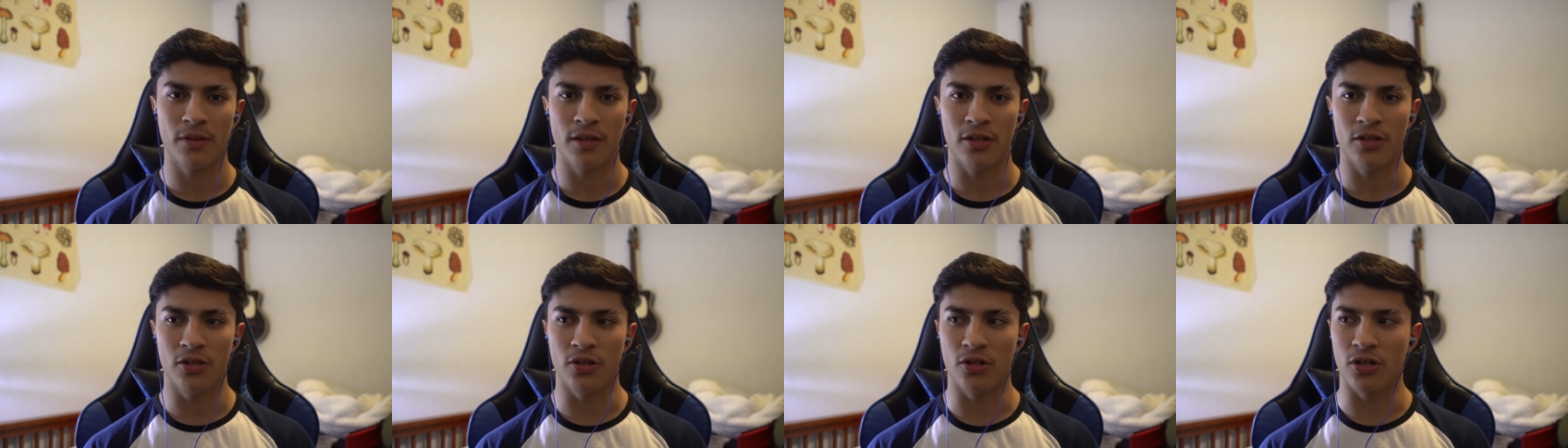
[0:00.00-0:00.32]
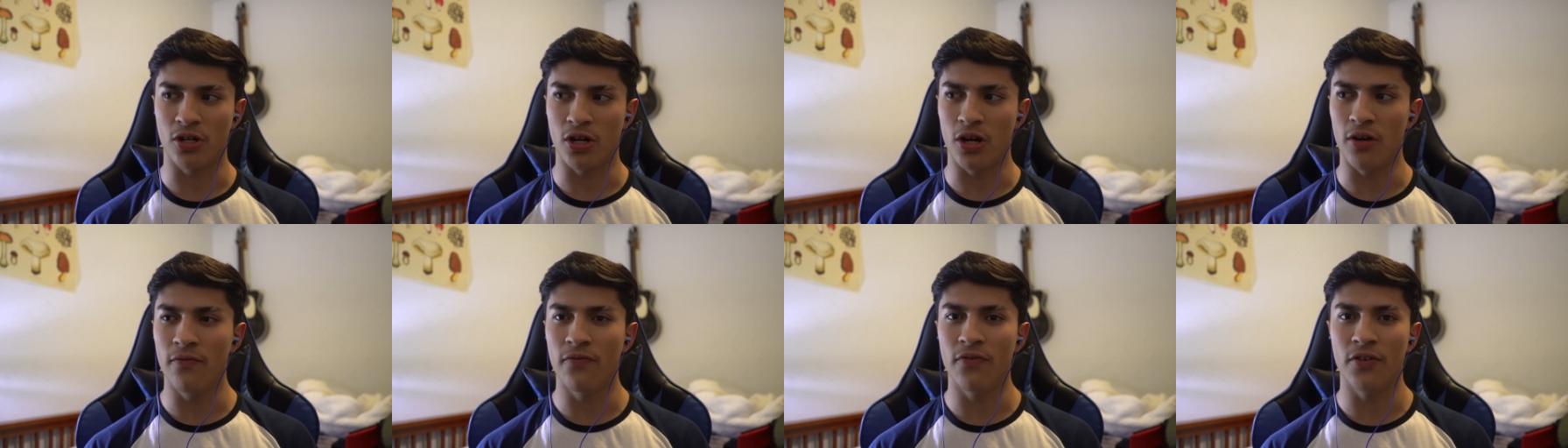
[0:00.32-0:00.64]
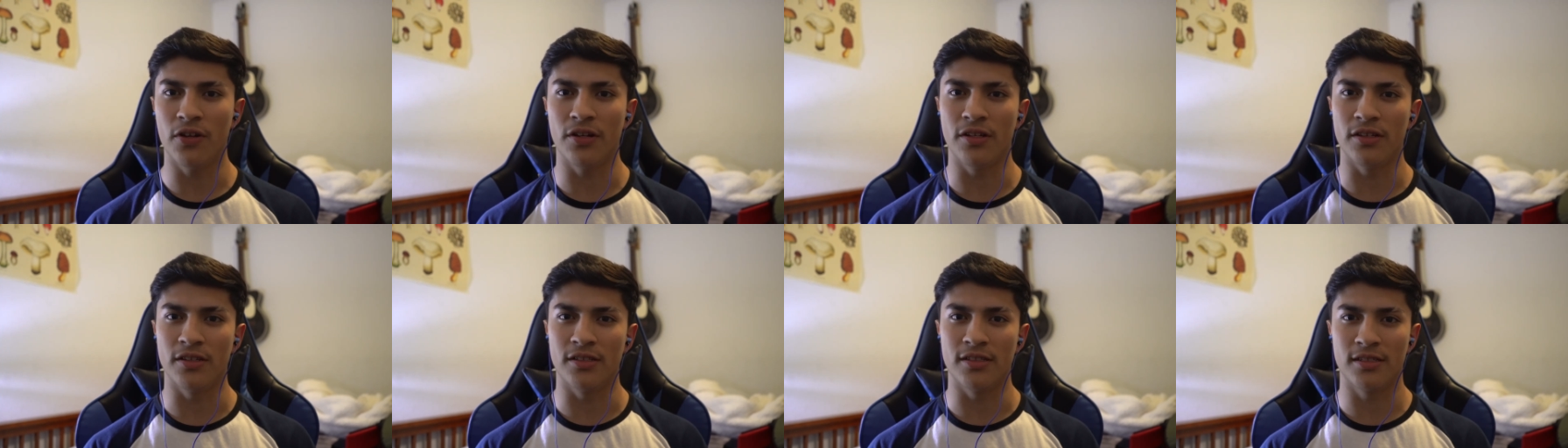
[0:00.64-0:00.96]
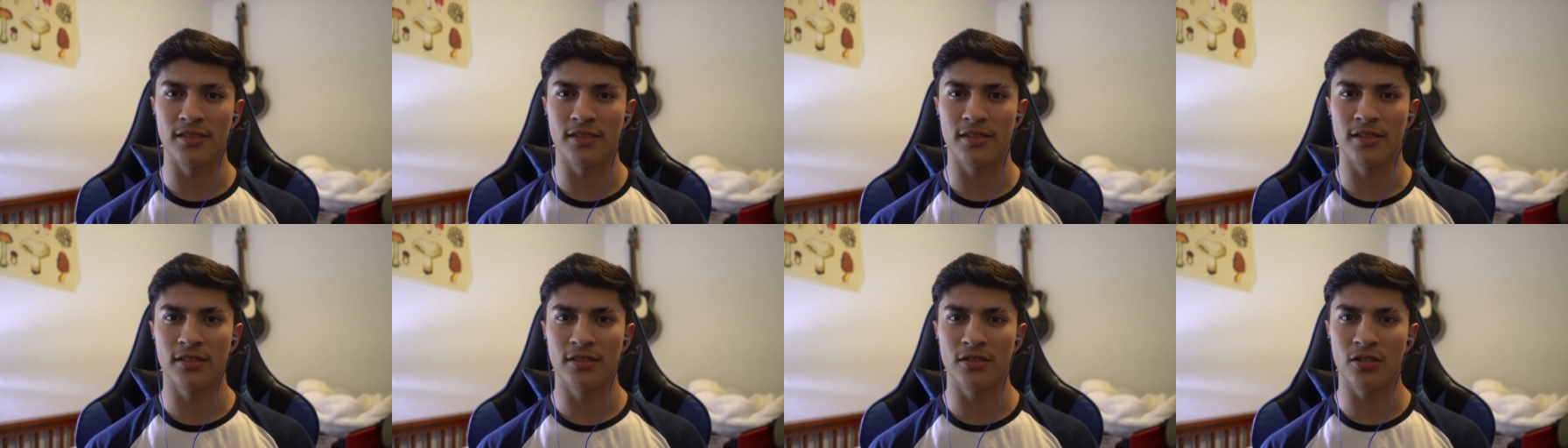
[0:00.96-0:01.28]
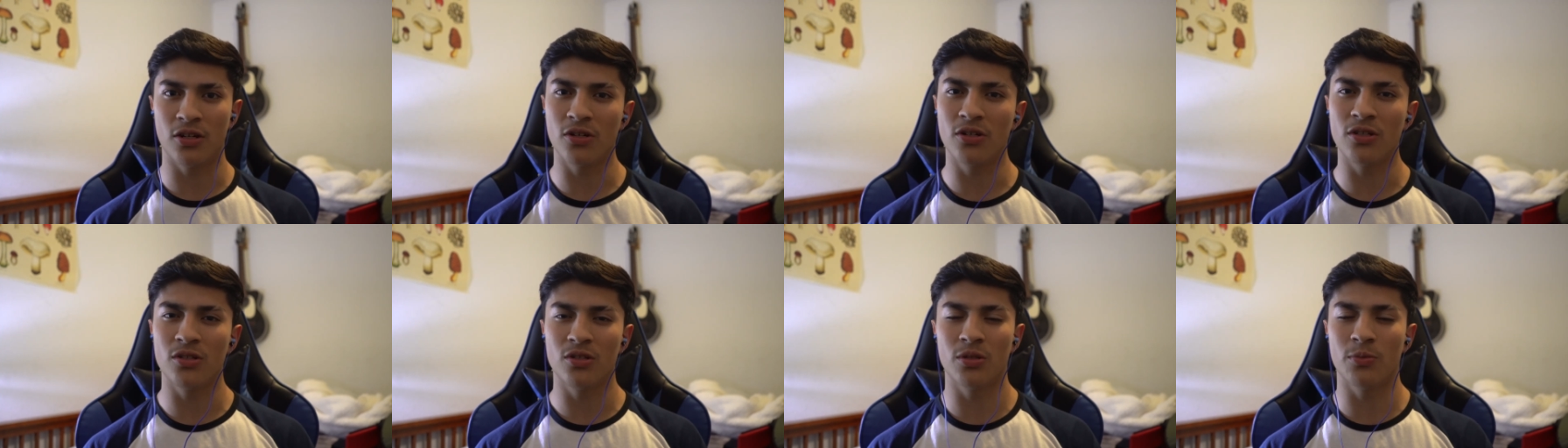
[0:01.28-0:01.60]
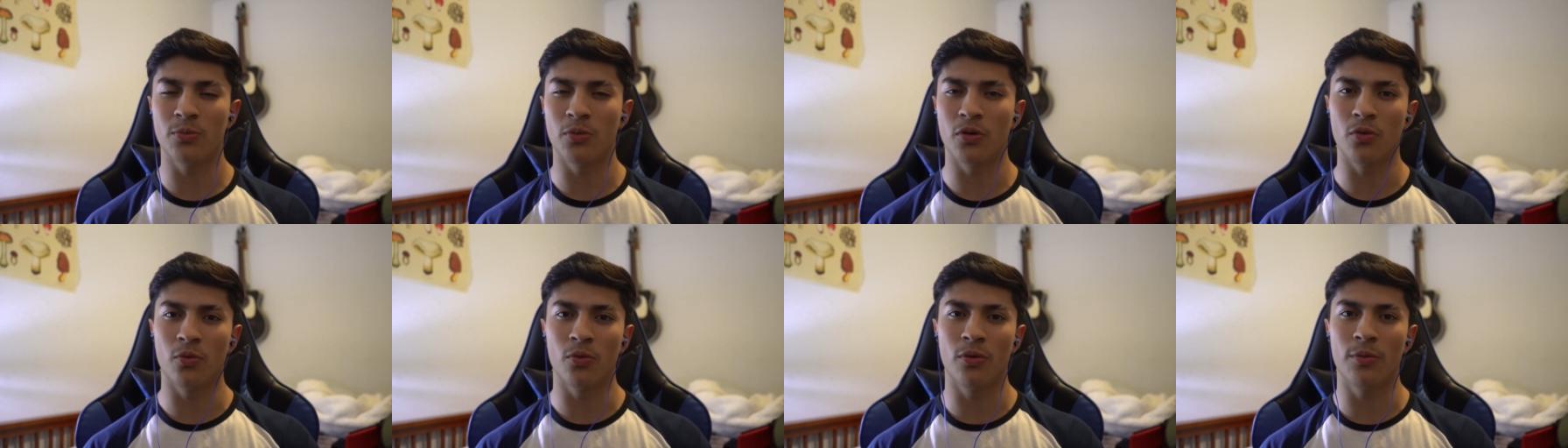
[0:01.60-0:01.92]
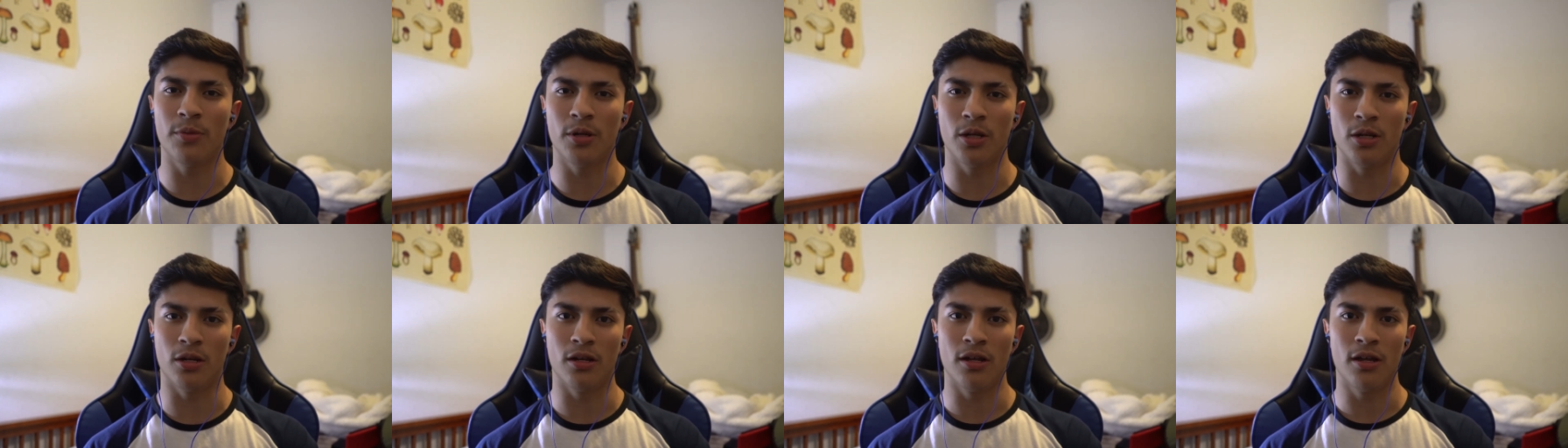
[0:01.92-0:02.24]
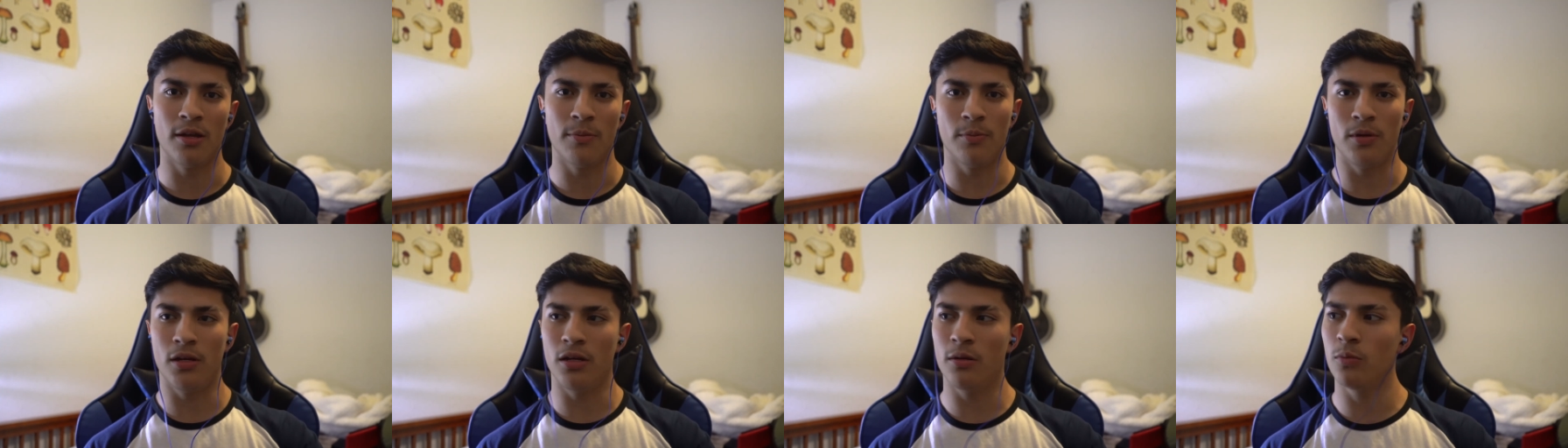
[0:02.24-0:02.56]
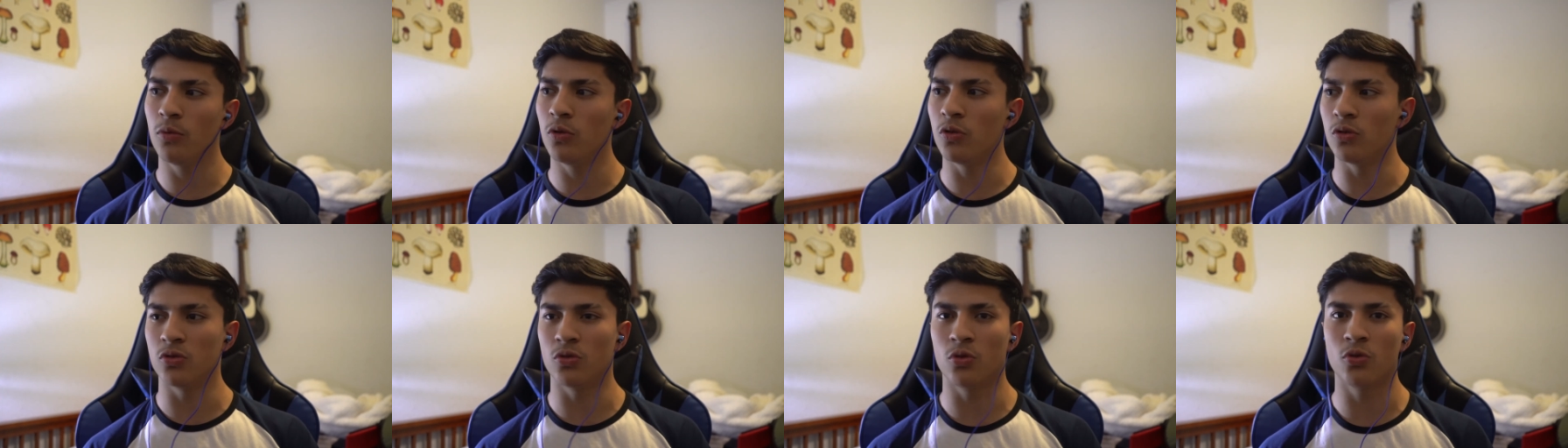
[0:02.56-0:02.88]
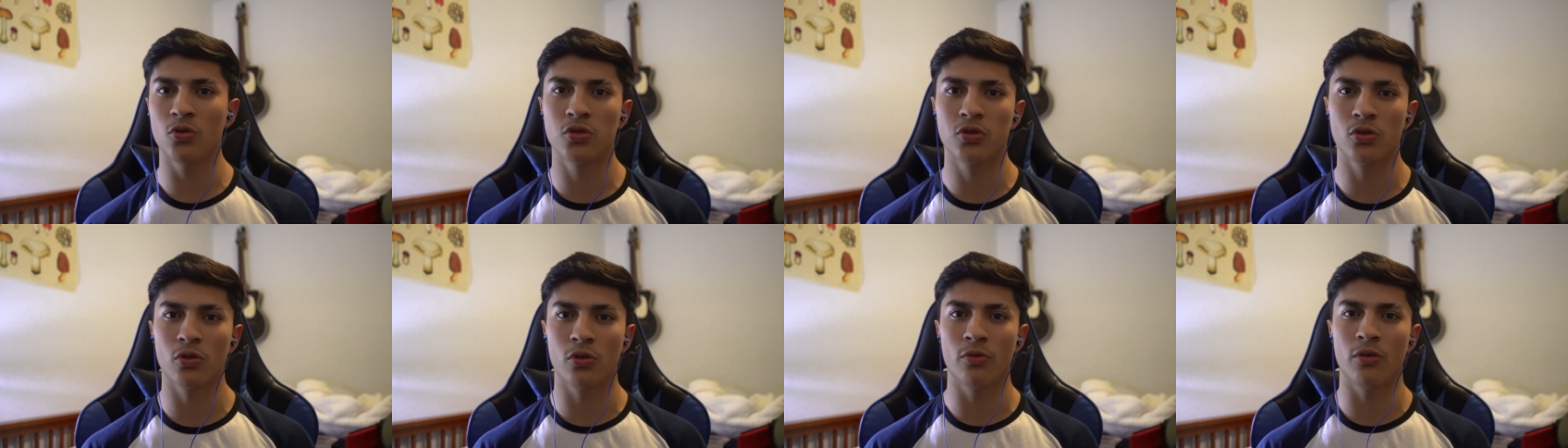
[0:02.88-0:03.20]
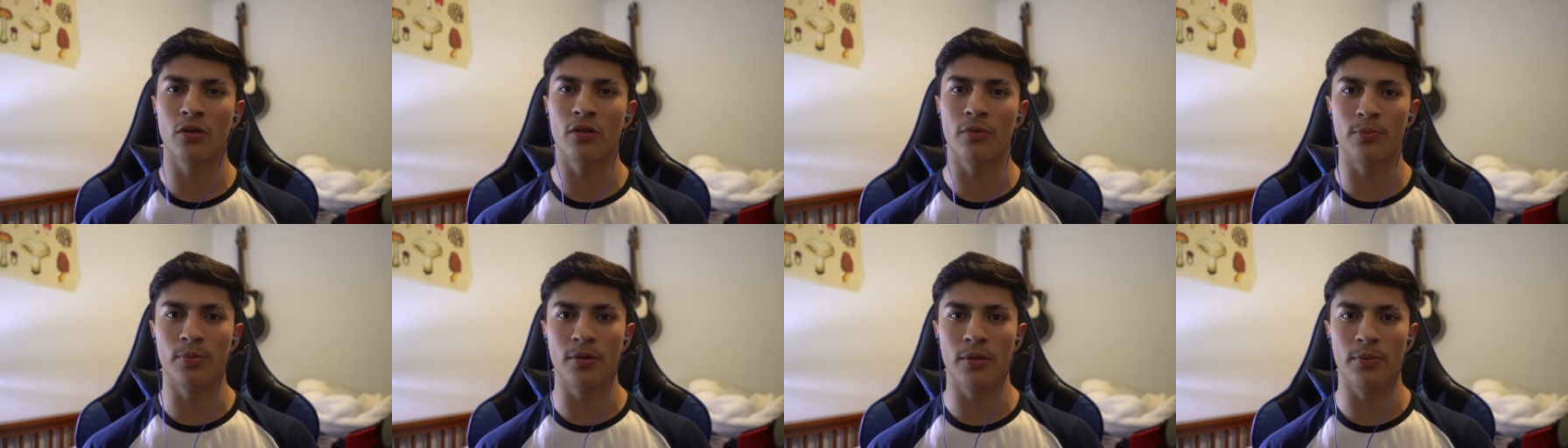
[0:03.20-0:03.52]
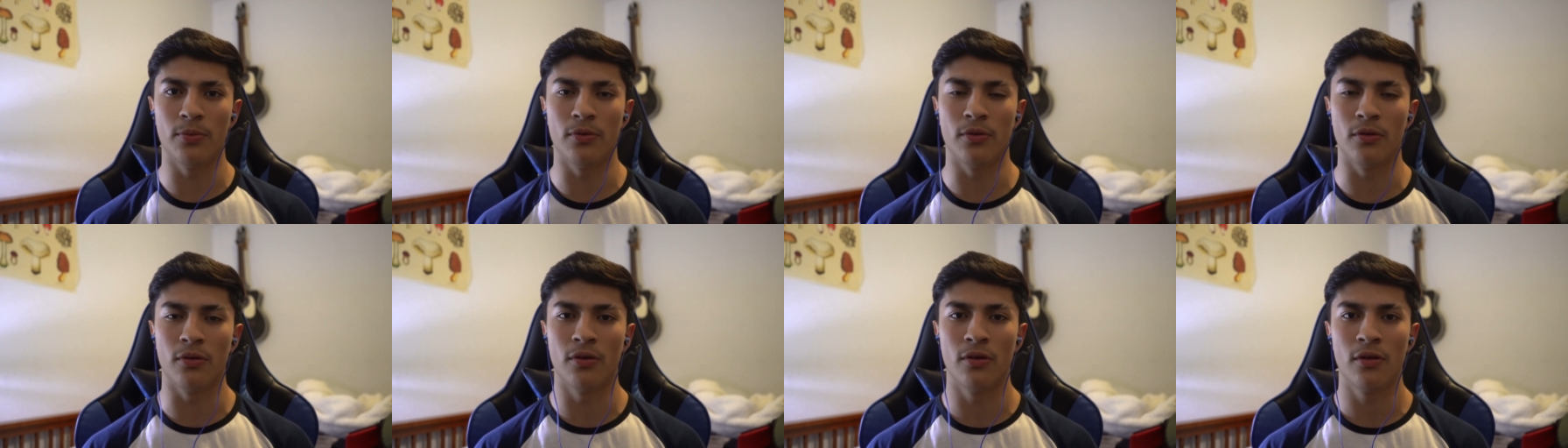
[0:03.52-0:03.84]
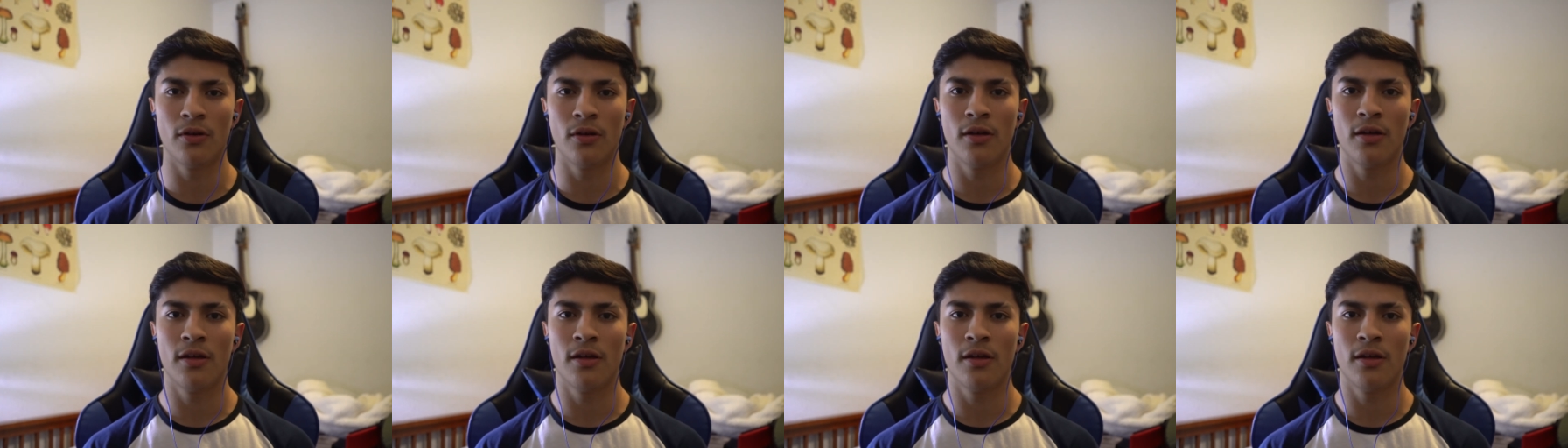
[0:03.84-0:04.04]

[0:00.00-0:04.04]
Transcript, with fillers: your confidence, talking to more women, being more social around people